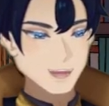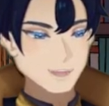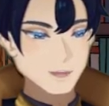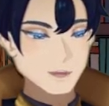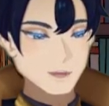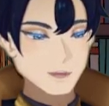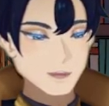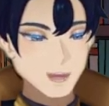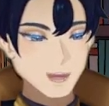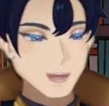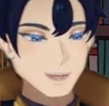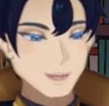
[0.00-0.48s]

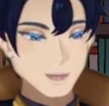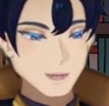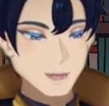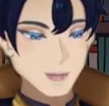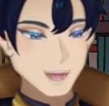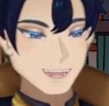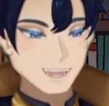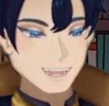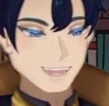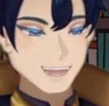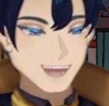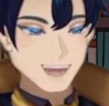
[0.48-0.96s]
for it but
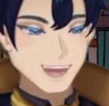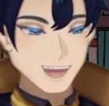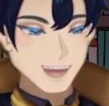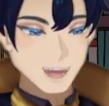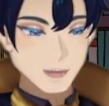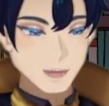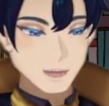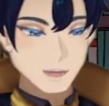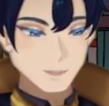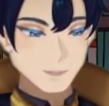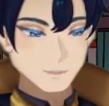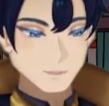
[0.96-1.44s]
to get
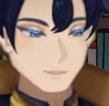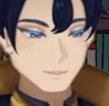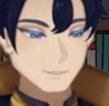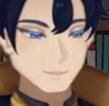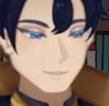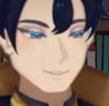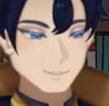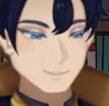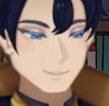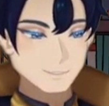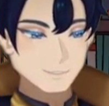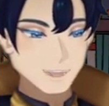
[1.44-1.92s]
out.
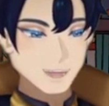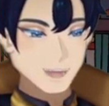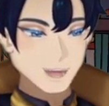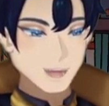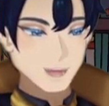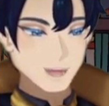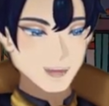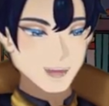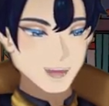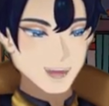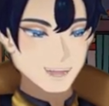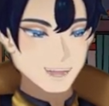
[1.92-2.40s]

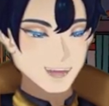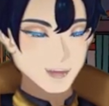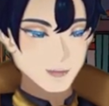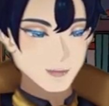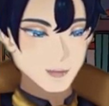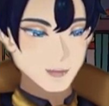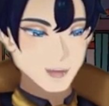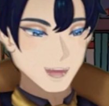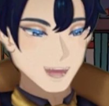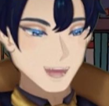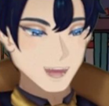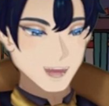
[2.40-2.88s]
Useless to
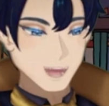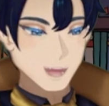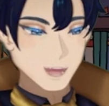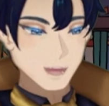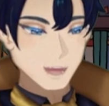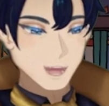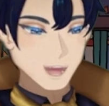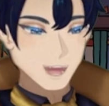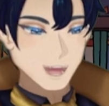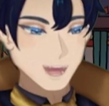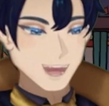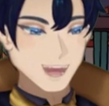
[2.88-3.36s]
try to go
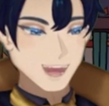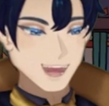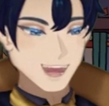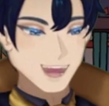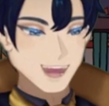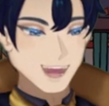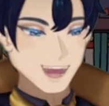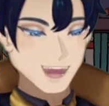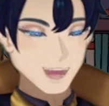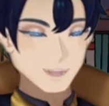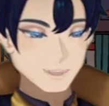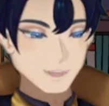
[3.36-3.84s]
on sitting
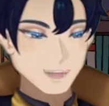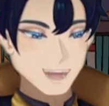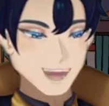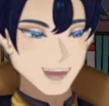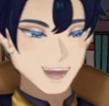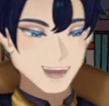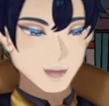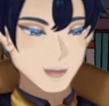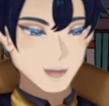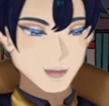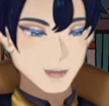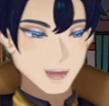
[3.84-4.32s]
in the fly
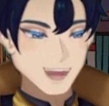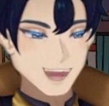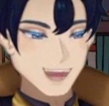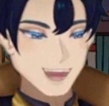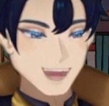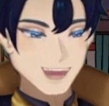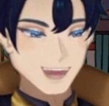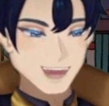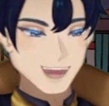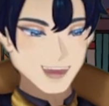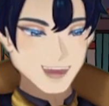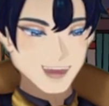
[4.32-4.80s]
repeating
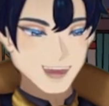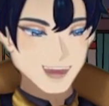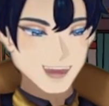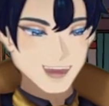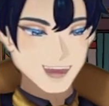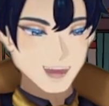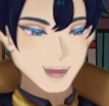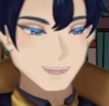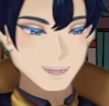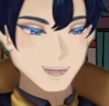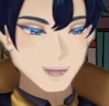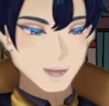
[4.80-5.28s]
San
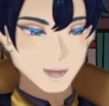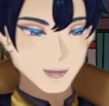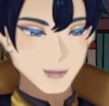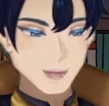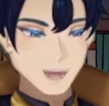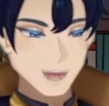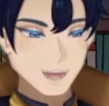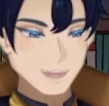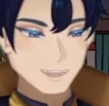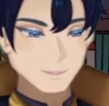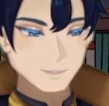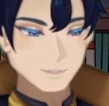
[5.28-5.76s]

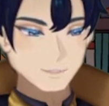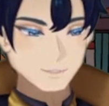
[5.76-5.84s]
Salvatore.